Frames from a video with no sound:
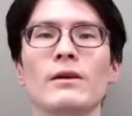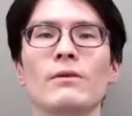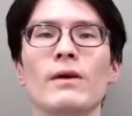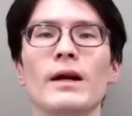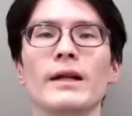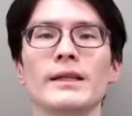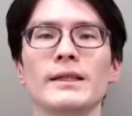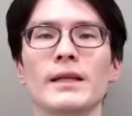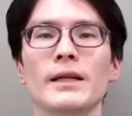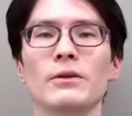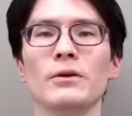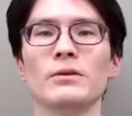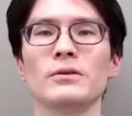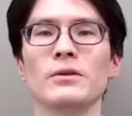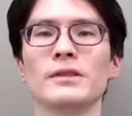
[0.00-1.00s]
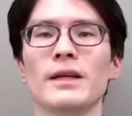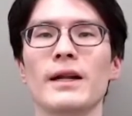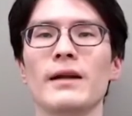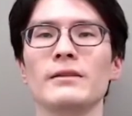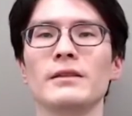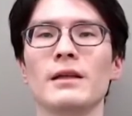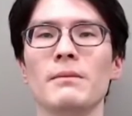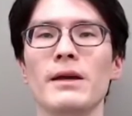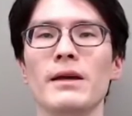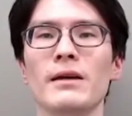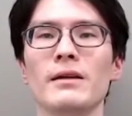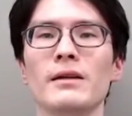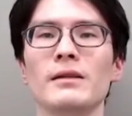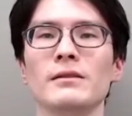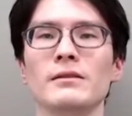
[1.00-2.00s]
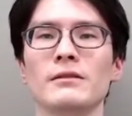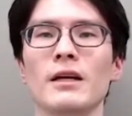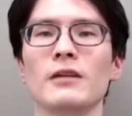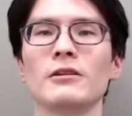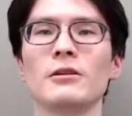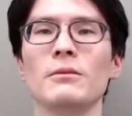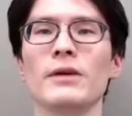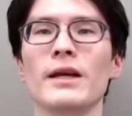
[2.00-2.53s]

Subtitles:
to expect one file corruption every few days,